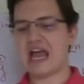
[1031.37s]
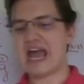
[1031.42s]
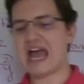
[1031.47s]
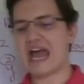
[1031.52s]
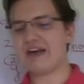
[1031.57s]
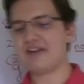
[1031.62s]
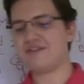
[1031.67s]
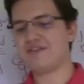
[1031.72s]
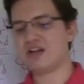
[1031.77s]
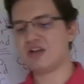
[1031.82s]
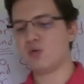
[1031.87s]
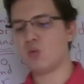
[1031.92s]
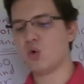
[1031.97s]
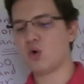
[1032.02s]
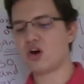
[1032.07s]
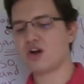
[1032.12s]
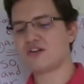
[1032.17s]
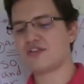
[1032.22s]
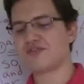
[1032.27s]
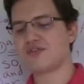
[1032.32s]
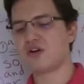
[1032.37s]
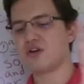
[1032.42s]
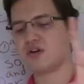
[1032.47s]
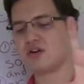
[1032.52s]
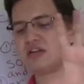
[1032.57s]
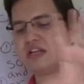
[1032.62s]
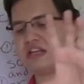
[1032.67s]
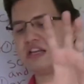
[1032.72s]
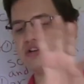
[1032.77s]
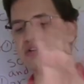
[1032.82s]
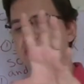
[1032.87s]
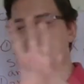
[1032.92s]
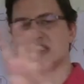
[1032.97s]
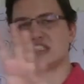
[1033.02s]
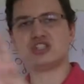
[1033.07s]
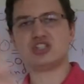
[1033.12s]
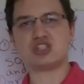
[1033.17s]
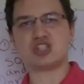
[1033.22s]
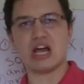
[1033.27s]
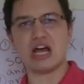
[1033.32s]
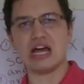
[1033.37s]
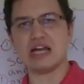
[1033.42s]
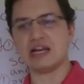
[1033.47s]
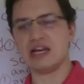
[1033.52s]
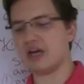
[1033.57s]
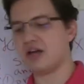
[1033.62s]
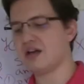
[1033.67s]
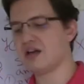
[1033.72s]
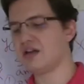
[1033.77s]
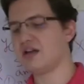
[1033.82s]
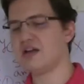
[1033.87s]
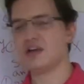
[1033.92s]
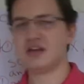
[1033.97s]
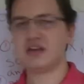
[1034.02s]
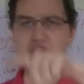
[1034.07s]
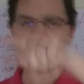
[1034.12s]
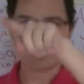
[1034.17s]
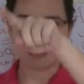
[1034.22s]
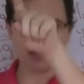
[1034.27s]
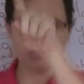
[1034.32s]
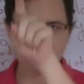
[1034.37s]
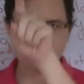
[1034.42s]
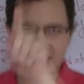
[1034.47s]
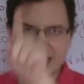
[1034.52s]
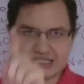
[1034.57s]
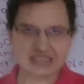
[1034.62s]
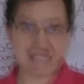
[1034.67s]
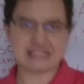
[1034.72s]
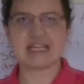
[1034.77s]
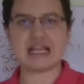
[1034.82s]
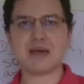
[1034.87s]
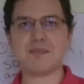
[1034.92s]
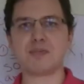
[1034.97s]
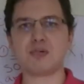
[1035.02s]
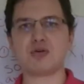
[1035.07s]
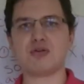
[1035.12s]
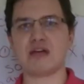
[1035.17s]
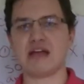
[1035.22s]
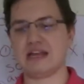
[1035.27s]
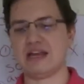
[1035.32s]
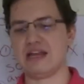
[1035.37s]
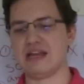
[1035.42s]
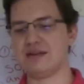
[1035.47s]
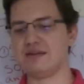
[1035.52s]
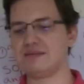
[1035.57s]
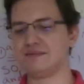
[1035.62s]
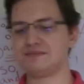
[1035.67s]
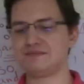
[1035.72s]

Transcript: having worked for years in China, and you then separate it.